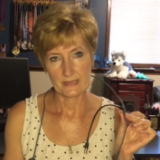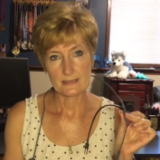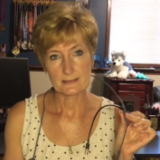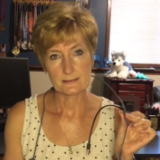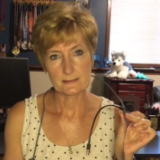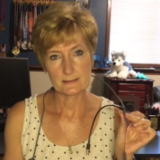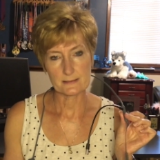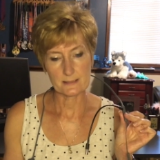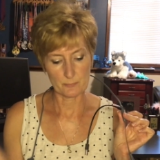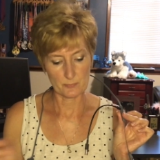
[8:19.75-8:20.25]

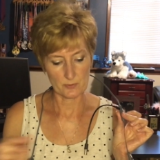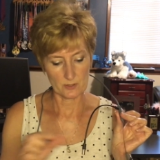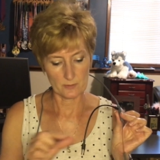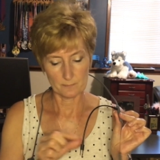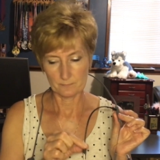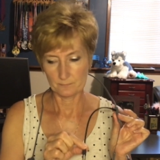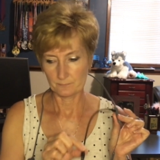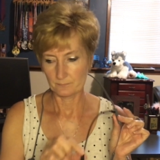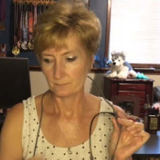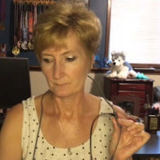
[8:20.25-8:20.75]
Simple.
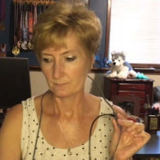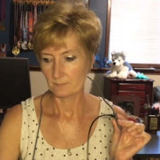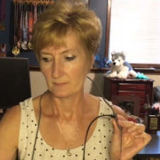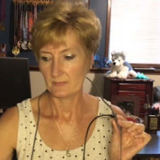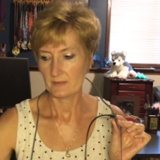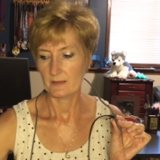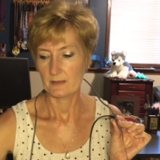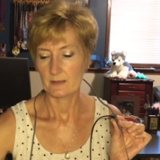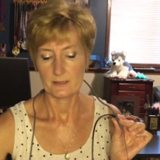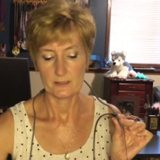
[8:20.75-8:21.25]

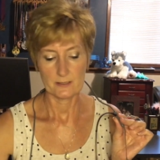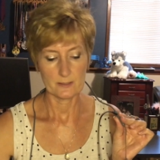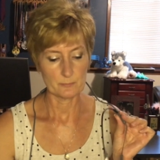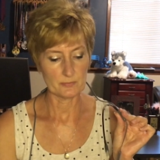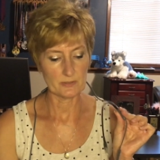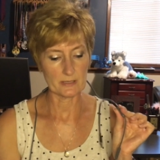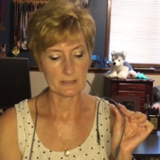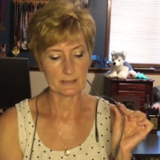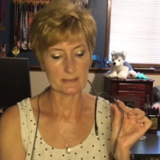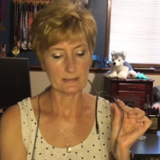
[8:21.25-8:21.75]

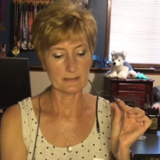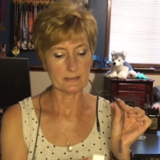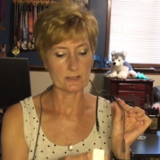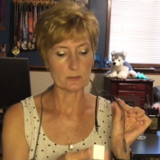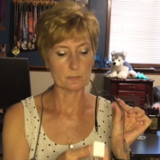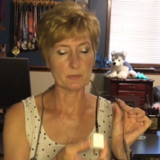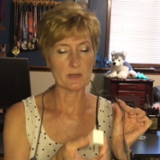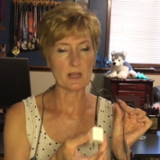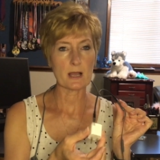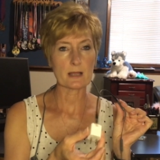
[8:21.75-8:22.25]
Plug it into your
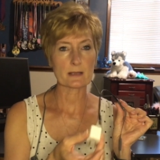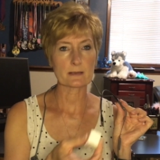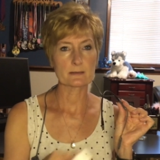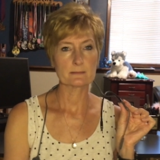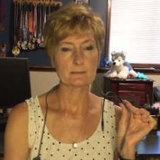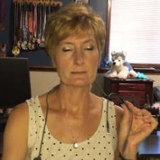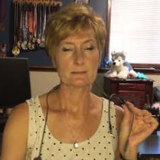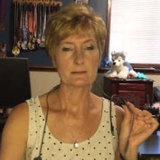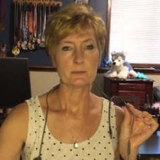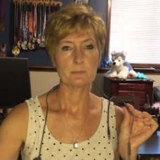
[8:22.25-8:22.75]
block,
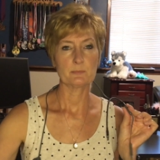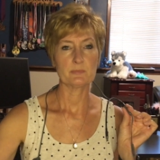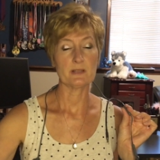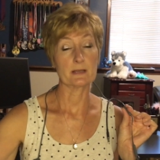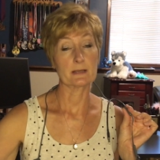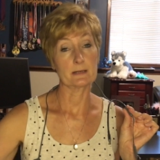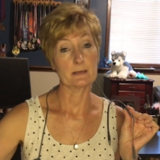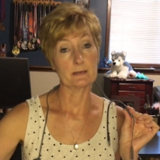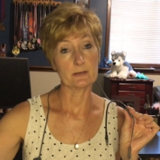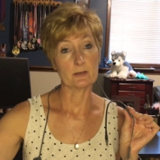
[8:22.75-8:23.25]

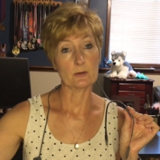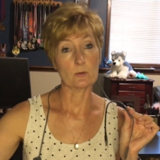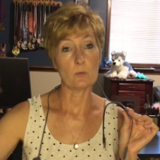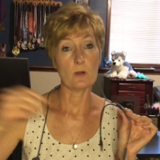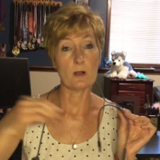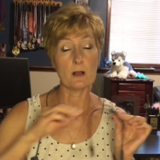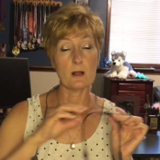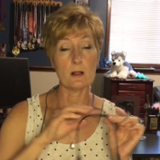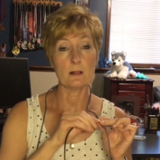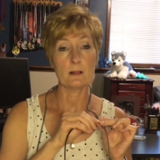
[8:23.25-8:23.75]
plug it into your
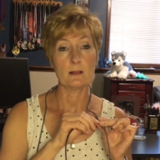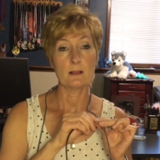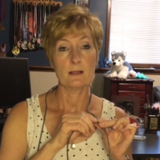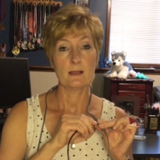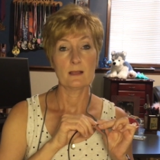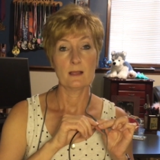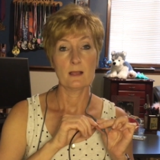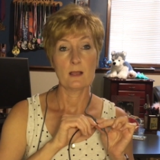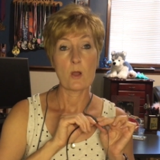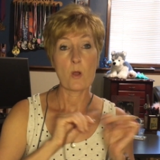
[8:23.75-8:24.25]
wall.
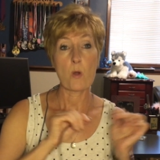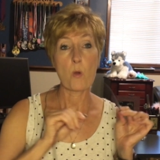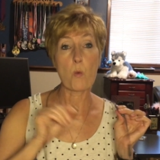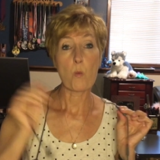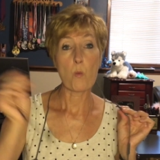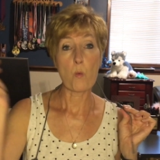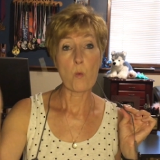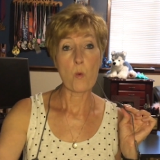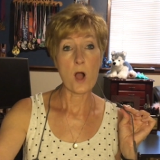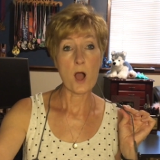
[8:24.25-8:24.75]

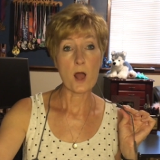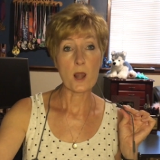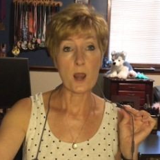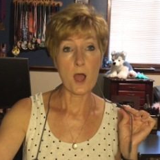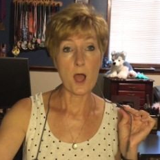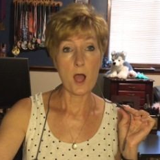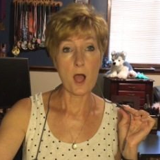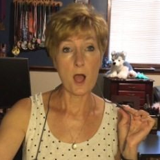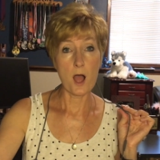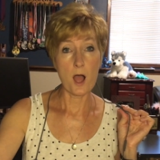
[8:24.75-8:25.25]

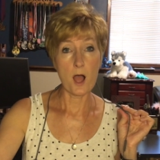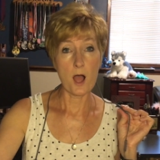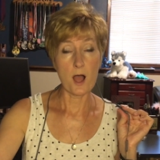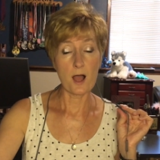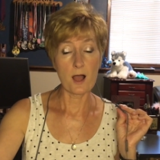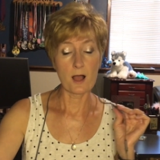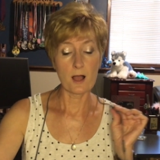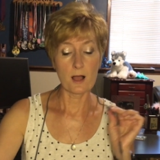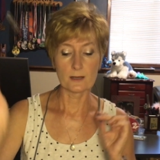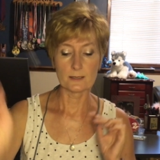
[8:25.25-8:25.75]

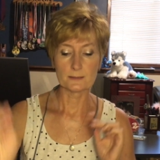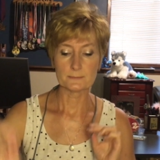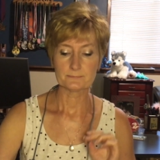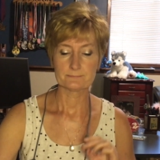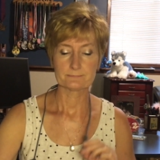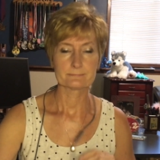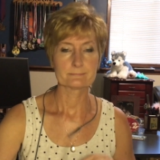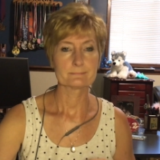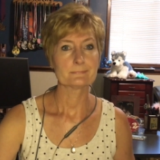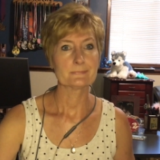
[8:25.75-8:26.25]
Voila!
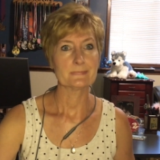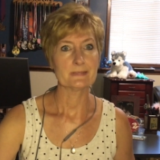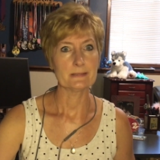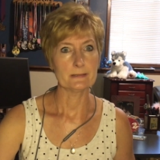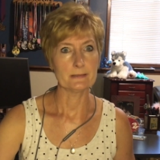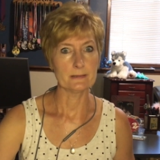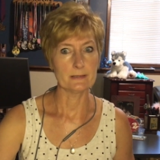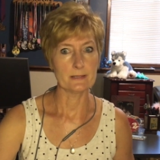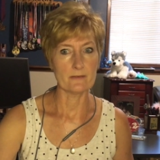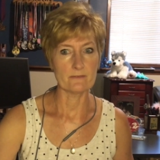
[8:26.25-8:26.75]

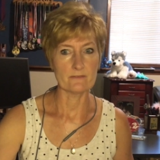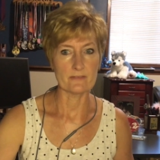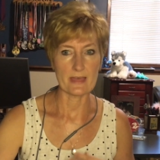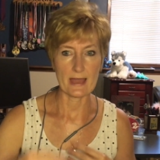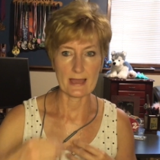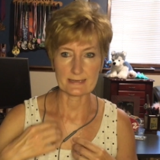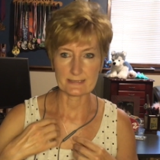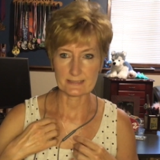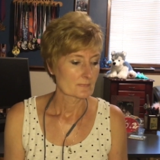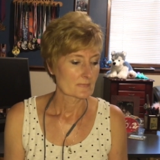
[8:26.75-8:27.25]
Love
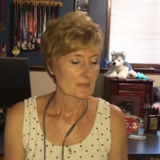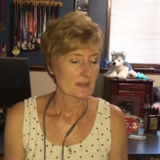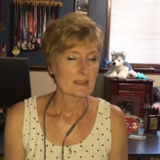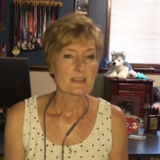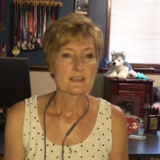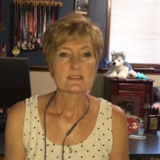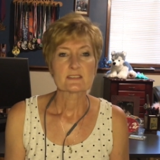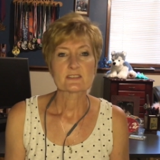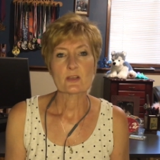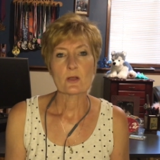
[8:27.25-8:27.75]
that.
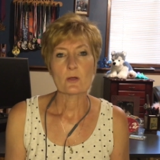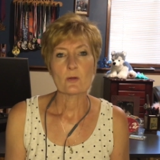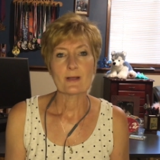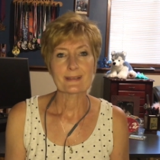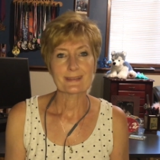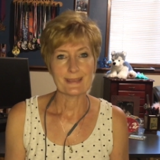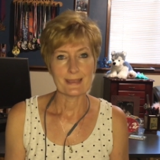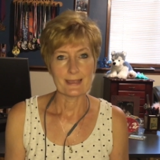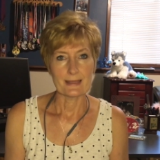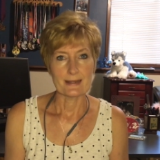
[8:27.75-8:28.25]
So
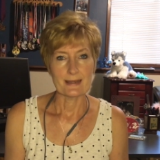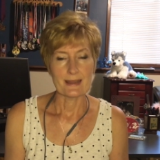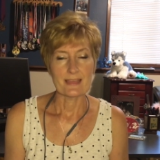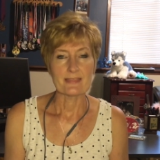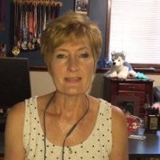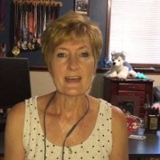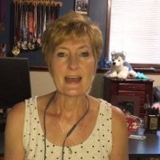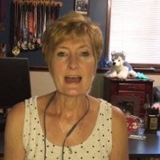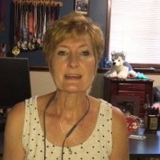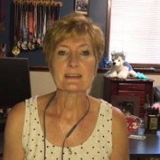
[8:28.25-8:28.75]
again,
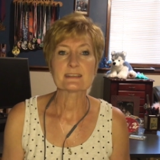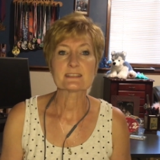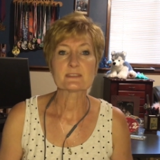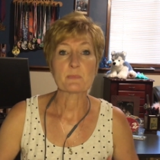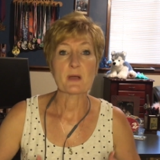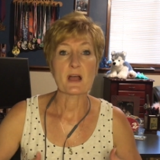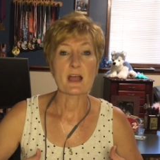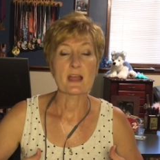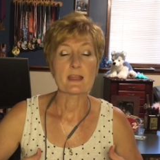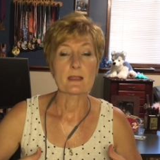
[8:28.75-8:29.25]
that is
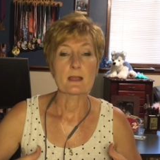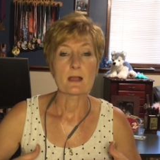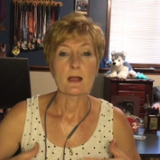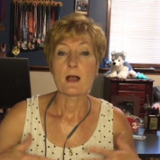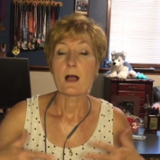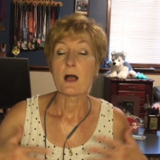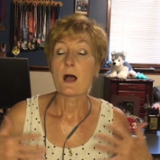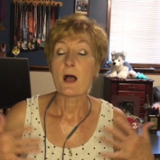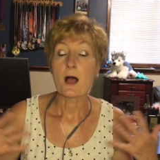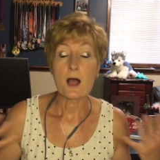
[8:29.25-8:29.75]
my
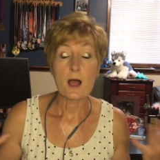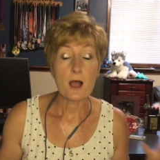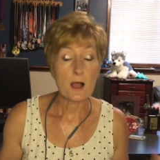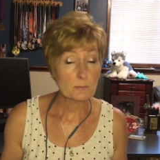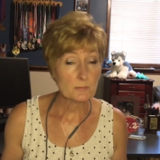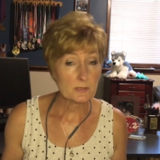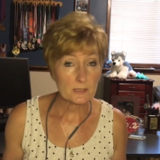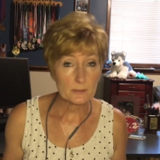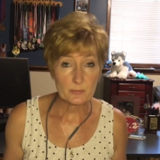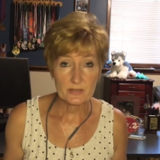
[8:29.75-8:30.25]

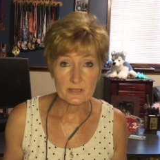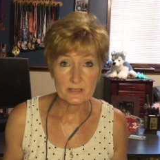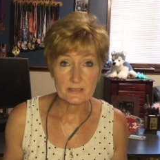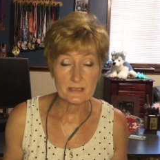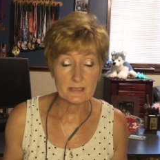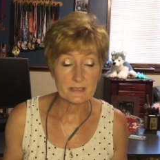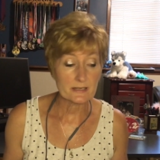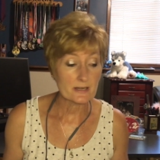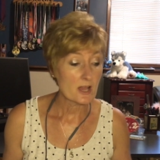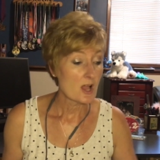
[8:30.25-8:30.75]
humble
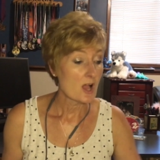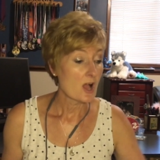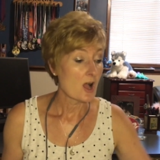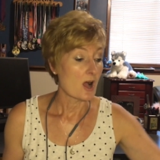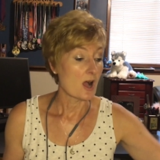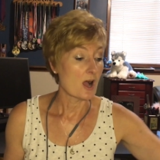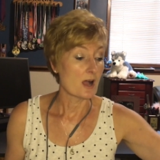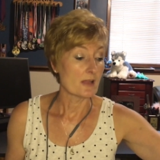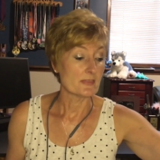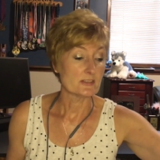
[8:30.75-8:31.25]
opinion
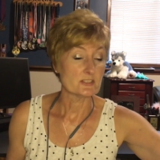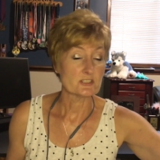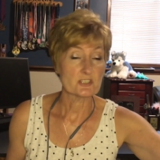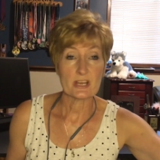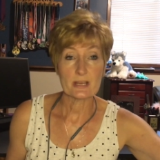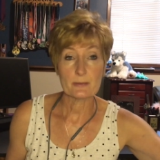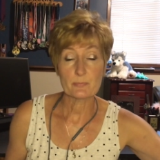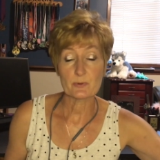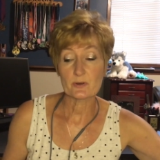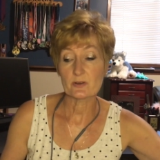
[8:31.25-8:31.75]
on the
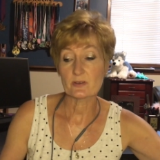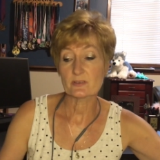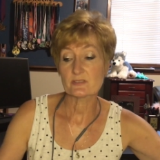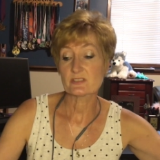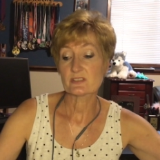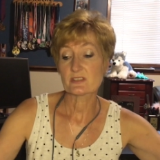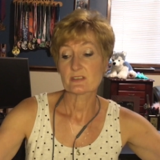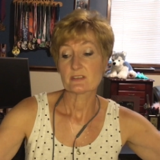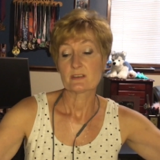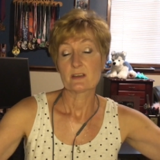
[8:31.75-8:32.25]

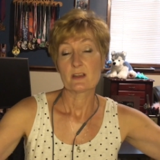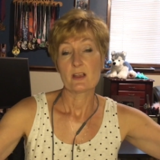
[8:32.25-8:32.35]
Jaybirds